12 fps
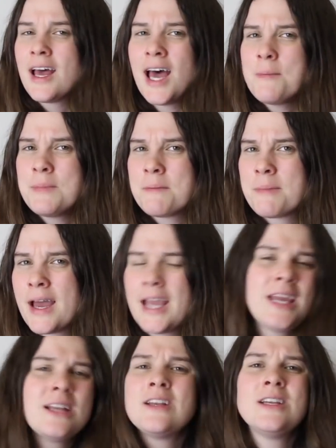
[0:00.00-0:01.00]
I'm not
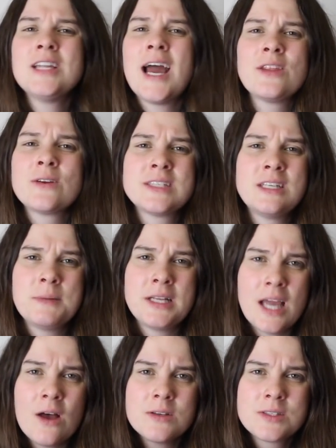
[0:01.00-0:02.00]
buying it, neither is
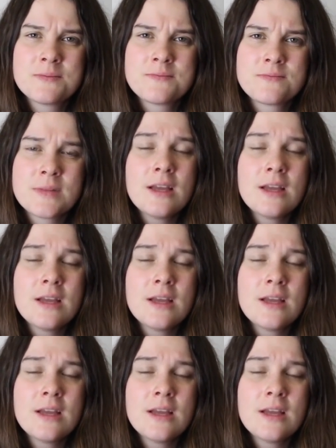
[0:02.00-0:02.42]
anybody else.